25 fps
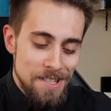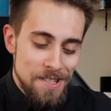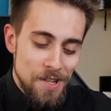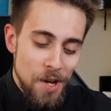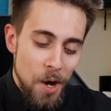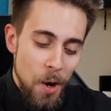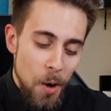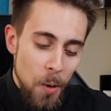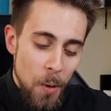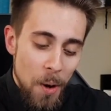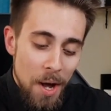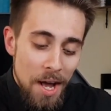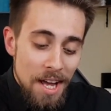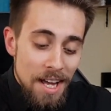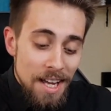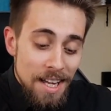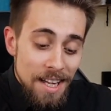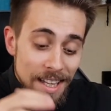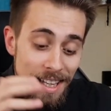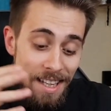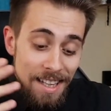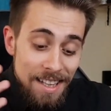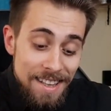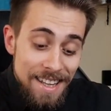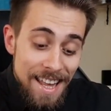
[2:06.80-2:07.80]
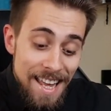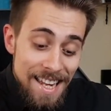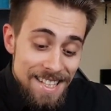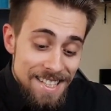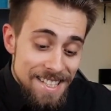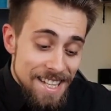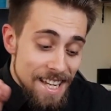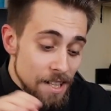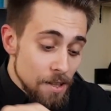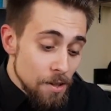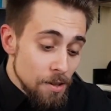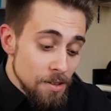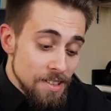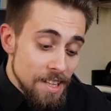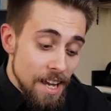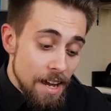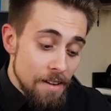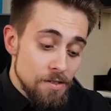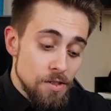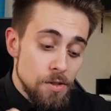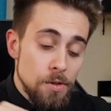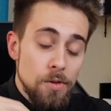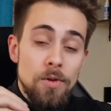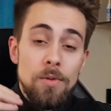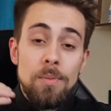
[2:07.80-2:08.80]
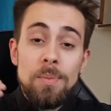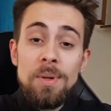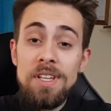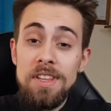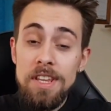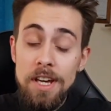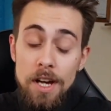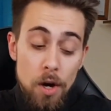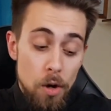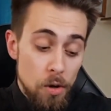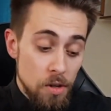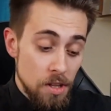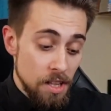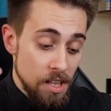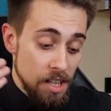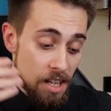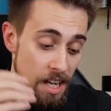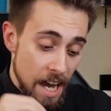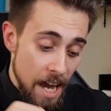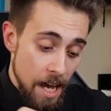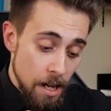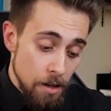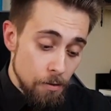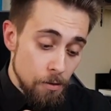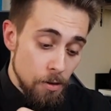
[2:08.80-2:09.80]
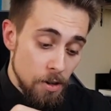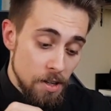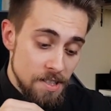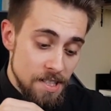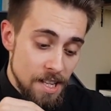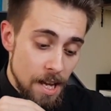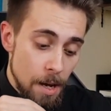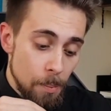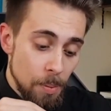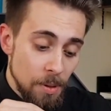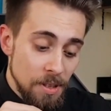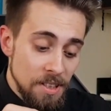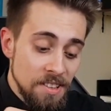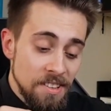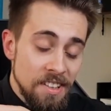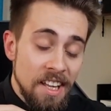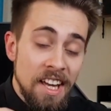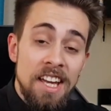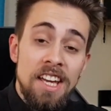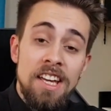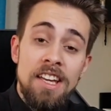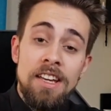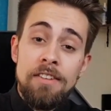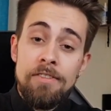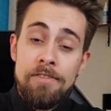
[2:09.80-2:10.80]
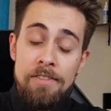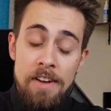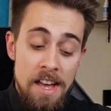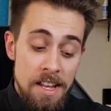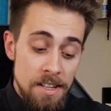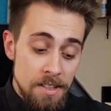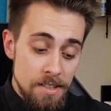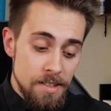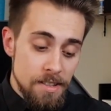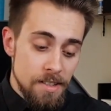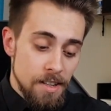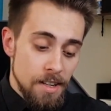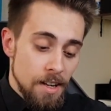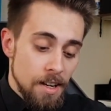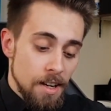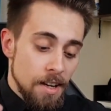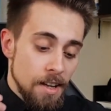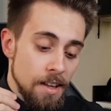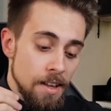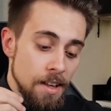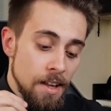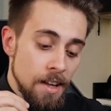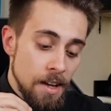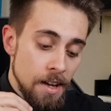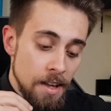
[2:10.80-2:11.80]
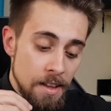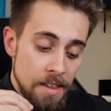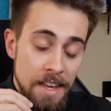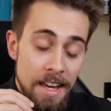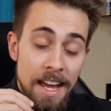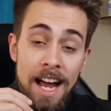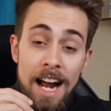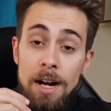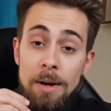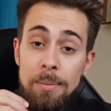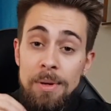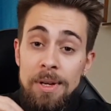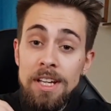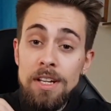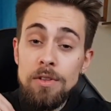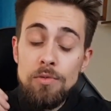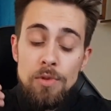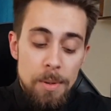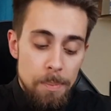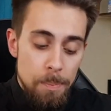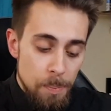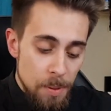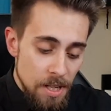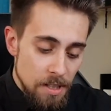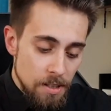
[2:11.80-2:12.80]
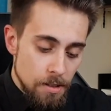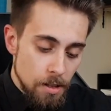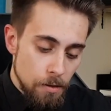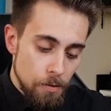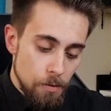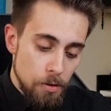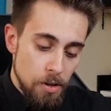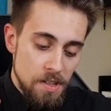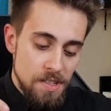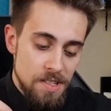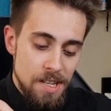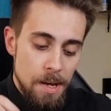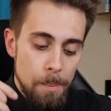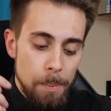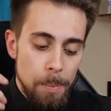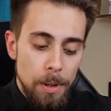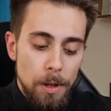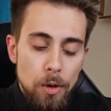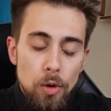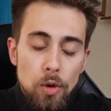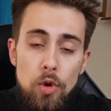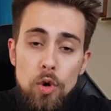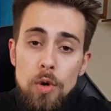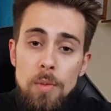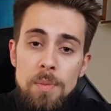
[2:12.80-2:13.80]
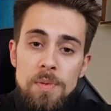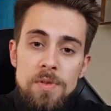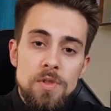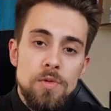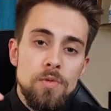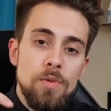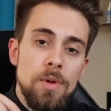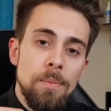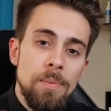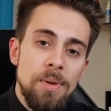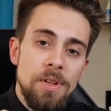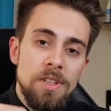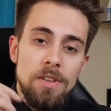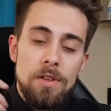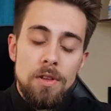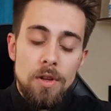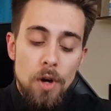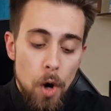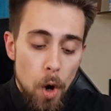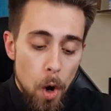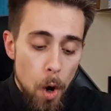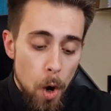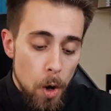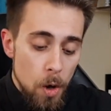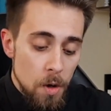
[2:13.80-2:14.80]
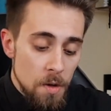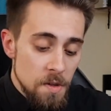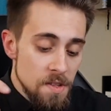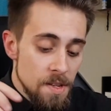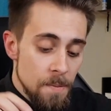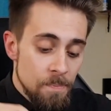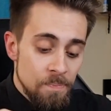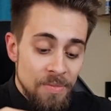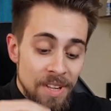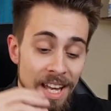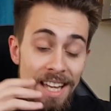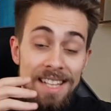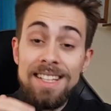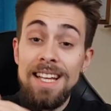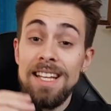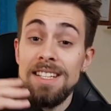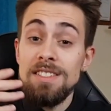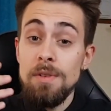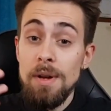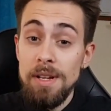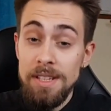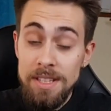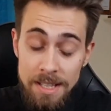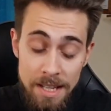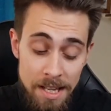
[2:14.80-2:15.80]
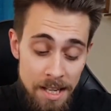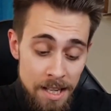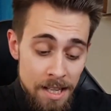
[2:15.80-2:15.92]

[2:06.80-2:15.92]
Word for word: so that they don't have to be decoded again. For example, in the event, uh, they are being repeated. For example, loops, repeated calls, and that's what,